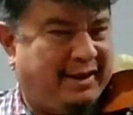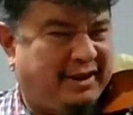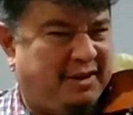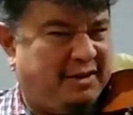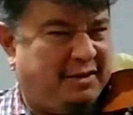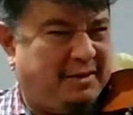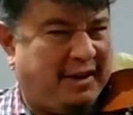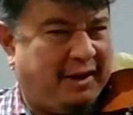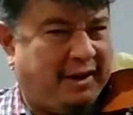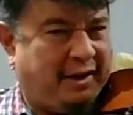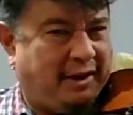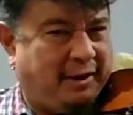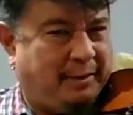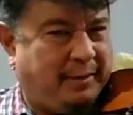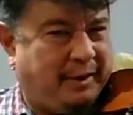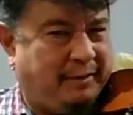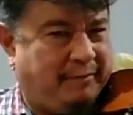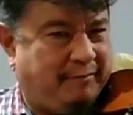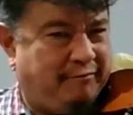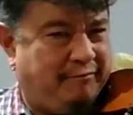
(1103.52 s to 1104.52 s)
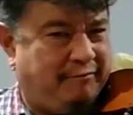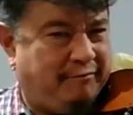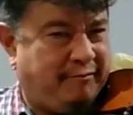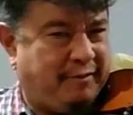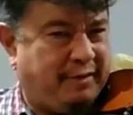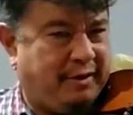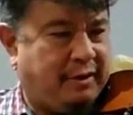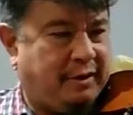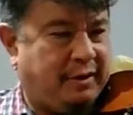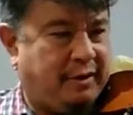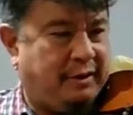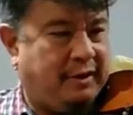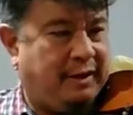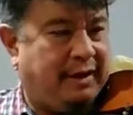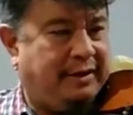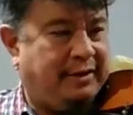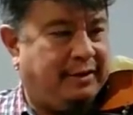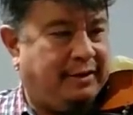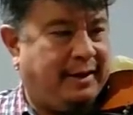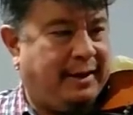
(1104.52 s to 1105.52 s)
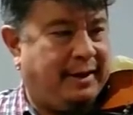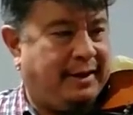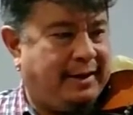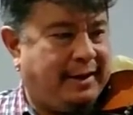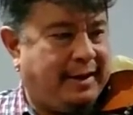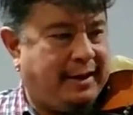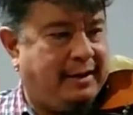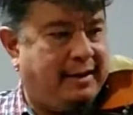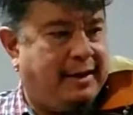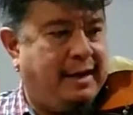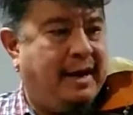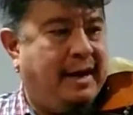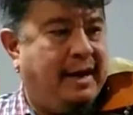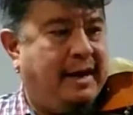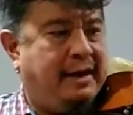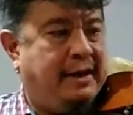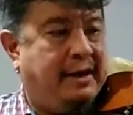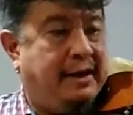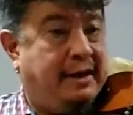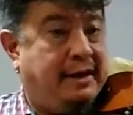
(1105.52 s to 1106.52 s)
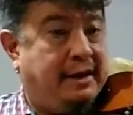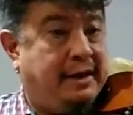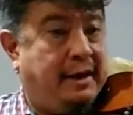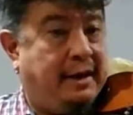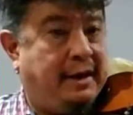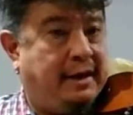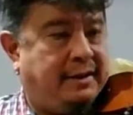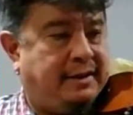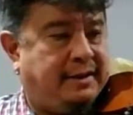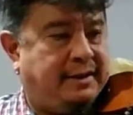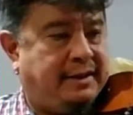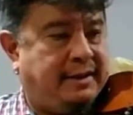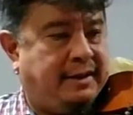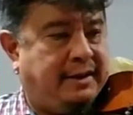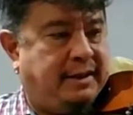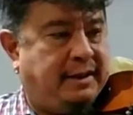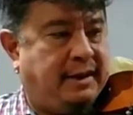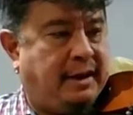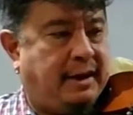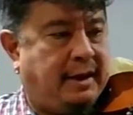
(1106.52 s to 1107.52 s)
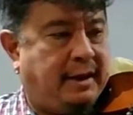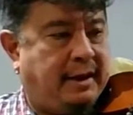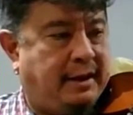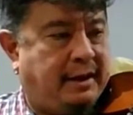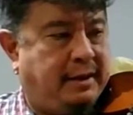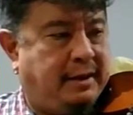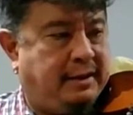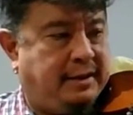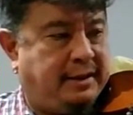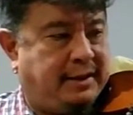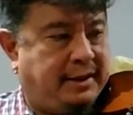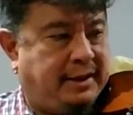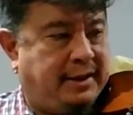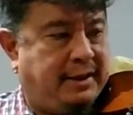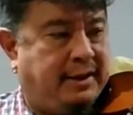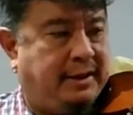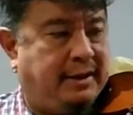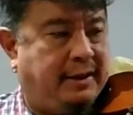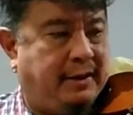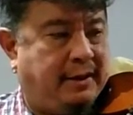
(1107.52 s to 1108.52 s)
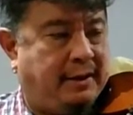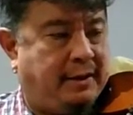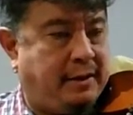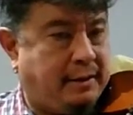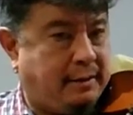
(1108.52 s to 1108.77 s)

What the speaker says: Tune that a little bit. Good, good. Let's do that again. E, C, A, C.